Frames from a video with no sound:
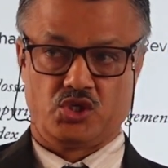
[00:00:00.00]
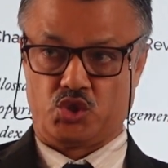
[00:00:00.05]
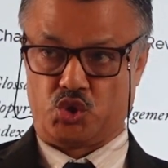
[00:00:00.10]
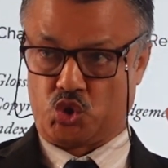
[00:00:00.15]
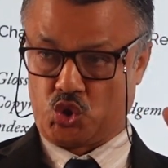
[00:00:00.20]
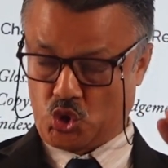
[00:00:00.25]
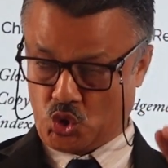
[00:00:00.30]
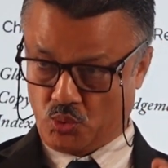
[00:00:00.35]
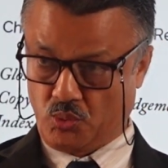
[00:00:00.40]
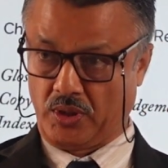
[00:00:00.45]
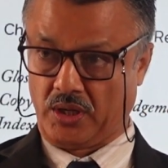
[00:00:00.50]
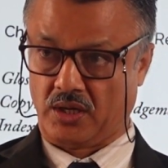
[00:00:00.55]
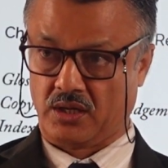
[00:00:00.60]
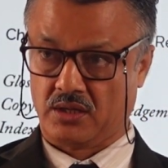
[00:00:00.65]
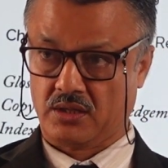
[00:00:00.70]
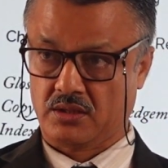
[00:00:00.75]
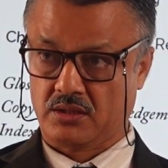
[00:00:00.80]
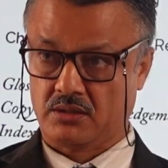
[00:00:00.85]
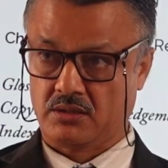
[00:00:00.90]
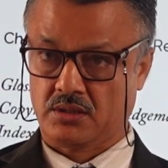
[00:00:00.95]
you will
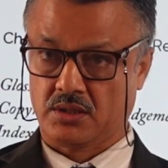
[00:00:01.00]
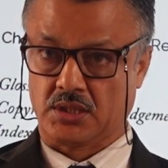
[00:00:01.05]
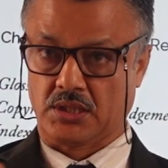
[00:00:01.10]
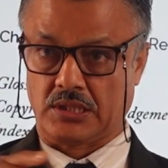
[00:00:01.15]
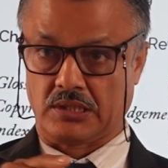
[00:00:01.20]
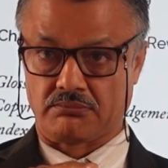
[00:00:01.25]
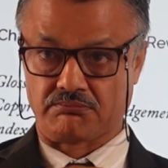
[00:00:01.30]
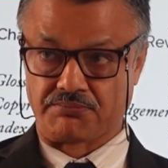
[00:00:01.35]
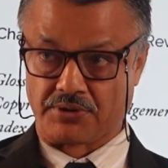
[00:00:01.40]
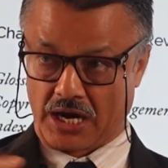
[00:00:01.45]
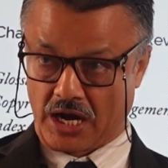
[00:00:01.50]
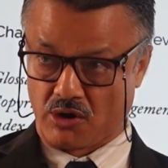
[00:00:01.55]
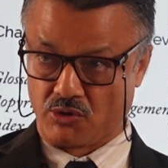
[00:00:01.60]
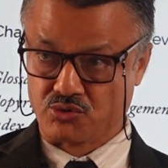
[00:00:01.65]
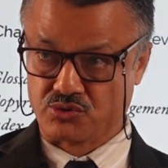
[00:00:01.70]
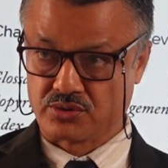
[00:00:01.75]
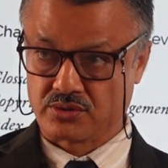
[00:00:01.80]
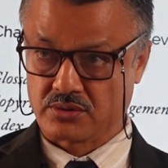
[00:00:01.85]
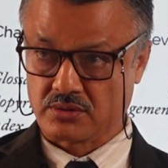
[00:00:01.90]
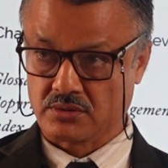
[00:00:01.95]

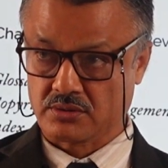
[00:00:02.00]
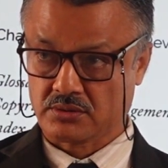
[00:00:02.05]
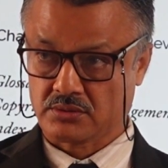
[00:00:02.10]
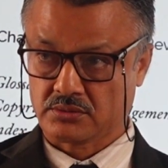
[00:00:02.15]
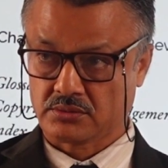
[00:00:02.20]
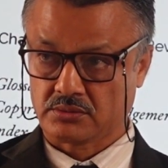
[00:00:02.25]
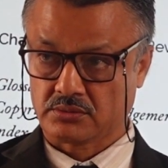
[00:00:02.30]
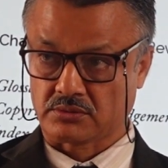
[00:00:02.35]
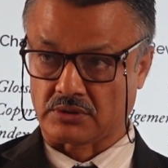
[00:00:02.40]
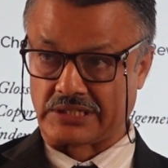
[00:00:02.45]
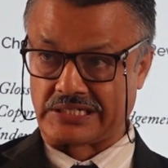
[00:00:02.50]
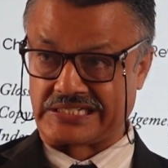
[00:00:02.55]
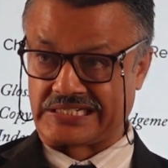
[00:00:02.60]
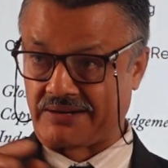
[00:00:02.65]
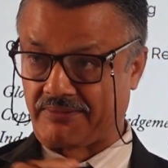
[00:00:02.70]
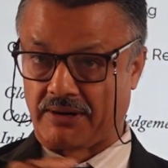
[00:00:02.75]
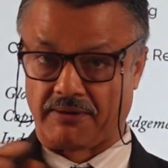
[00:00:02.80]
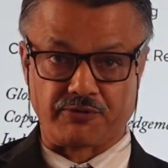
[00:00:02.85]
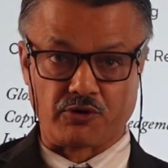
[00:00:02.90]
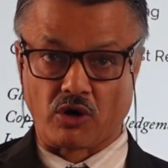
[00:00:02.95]
browse the
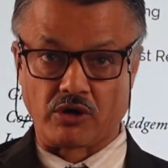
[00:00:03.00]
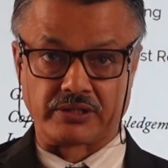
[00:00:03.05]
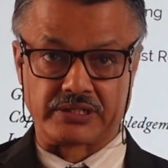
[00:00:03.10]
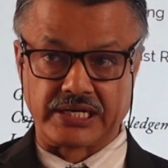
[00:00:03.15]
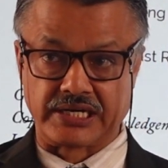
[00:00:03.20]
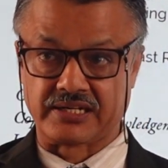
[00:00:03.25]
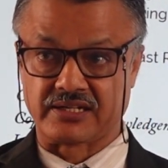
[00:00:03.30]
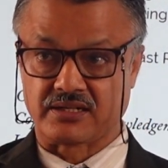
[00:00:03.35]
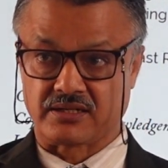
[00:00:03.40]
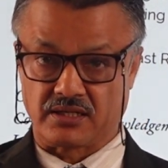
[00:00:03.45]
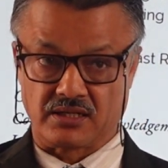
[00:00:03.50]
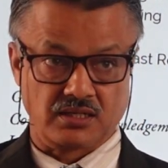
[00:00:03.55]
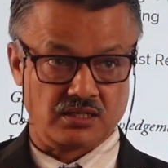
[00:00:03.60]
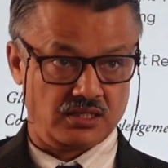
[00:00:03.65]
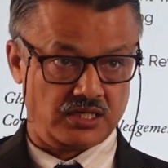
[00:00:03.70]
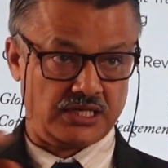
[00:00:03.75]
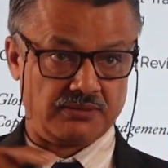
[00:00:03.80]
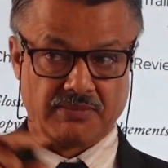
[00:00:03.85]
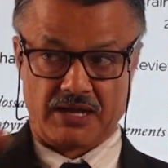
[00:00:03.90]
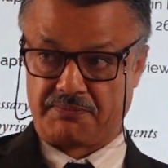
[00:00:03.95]
table of content
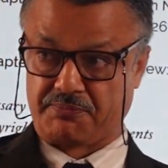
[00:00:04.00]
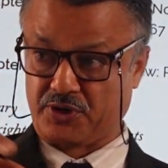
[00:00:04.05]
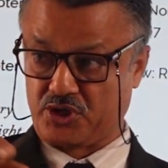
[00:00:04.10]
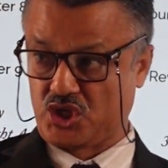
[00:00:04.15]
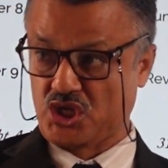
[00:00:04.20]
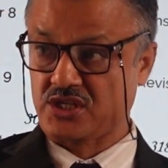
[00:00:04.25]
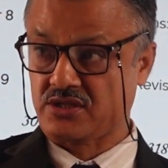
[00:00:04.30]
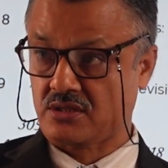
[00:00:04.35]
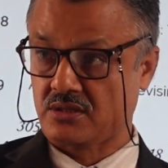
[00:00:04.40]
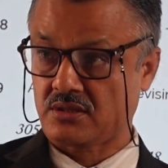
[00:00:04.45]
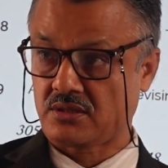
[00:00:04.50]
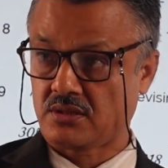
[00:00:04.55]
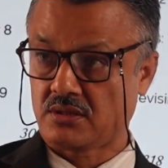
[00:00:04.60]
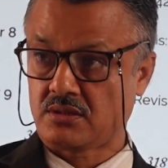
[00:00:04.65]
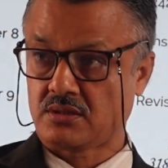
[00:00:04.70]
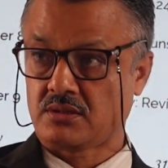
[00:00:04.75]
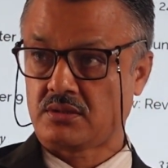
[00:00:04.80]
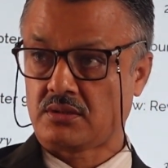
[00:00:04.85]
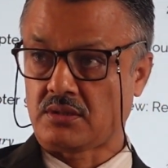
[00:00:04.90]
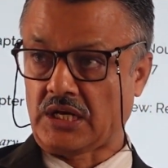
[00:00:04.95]
in my presence
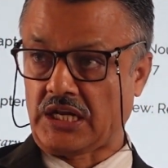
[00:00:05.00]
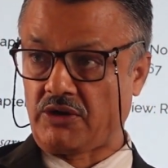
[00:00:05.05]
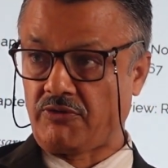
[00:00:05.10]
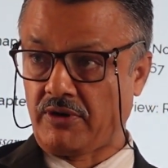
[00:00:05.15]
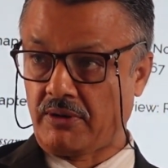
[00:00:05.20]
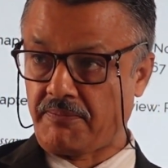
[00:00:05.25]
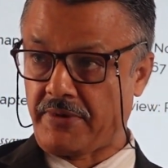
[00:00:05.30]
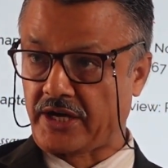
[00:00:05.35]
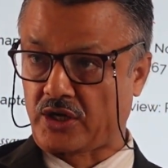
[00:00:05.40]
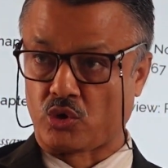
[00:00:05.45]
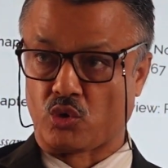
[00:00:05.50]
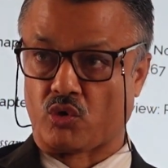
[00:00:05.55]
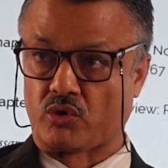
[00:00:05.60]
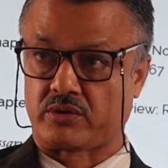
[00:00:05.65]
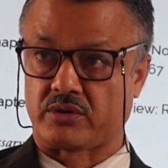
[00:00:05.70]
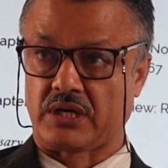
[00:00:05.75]
and you will make note.